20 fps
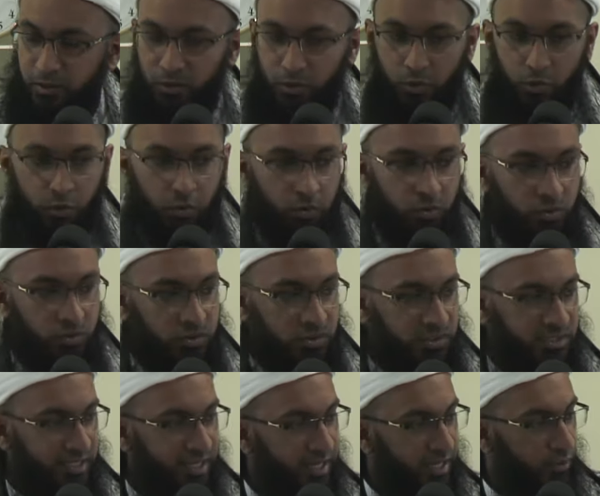whose
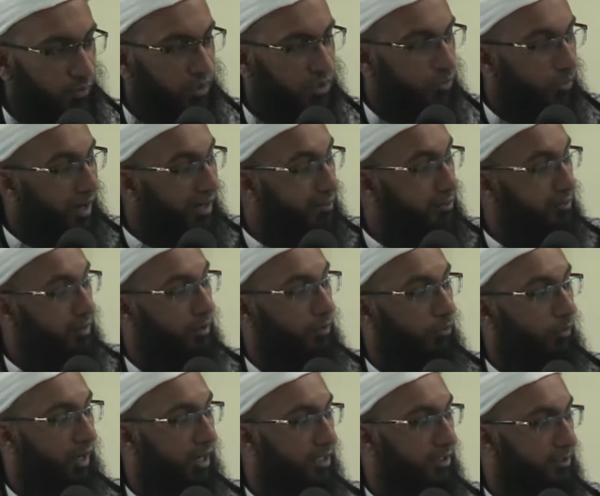skin was whiter than
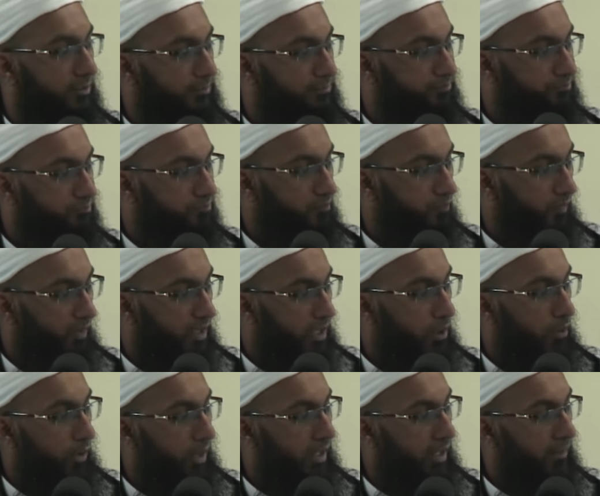white,
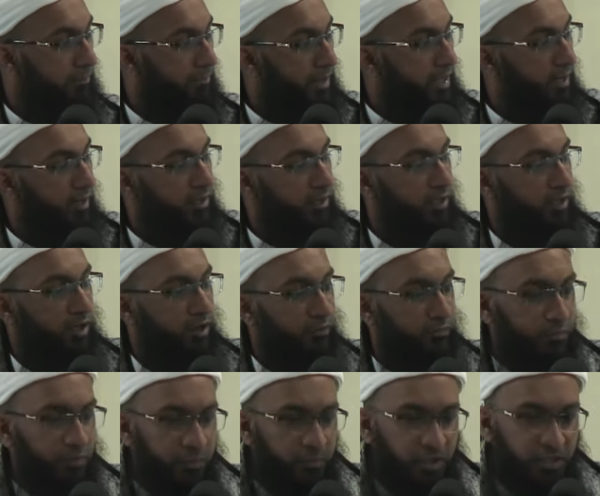they were at the pinnacle
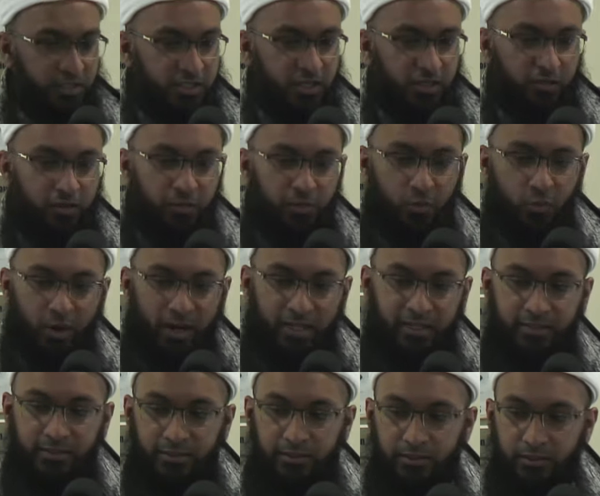of considered to be white,
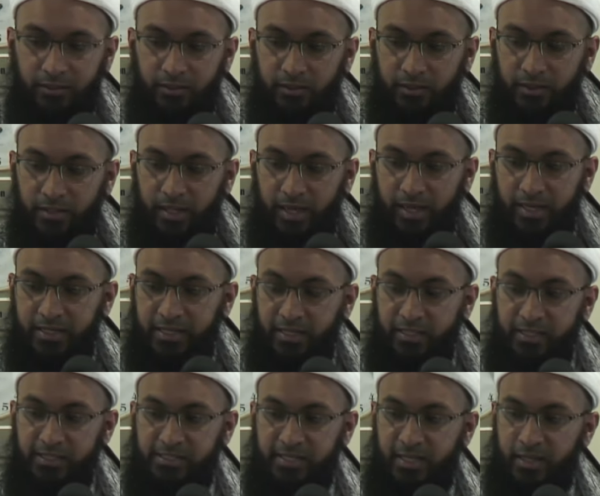and yet
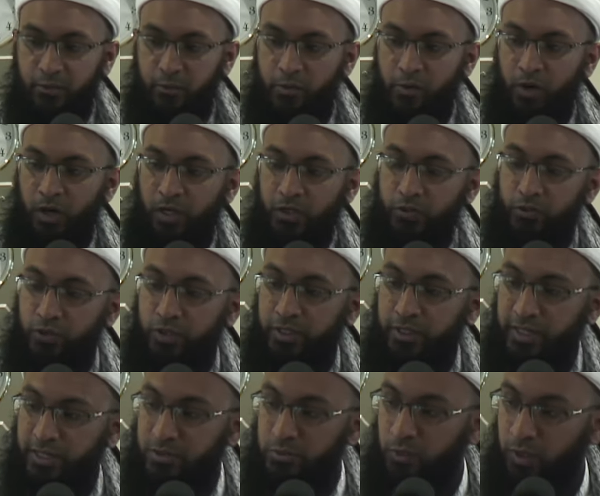he said we were all
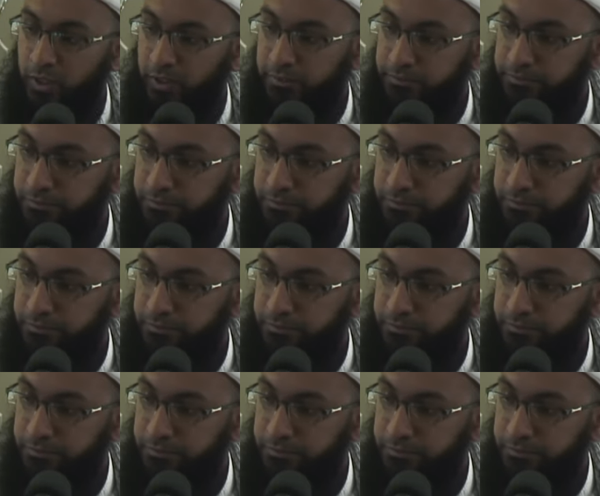treated as one.